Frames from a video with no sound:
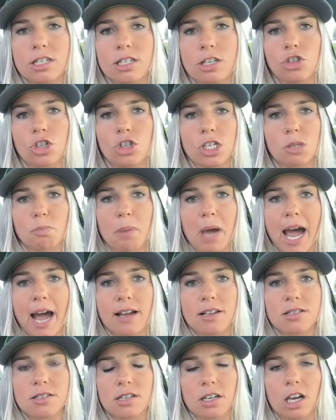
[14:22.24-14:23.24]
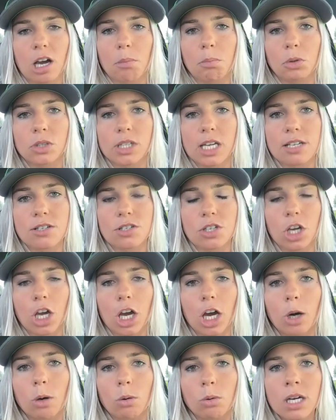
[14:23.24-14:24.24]
it just passed a couple days
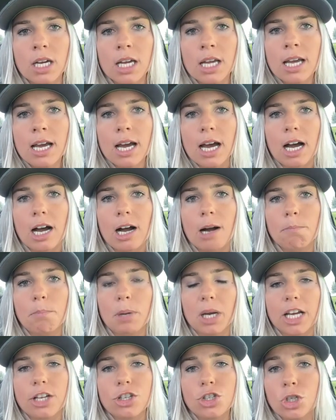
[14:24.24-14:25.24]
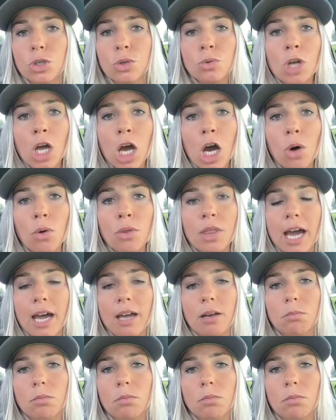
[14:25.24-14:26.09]
ago. Um, but I do know that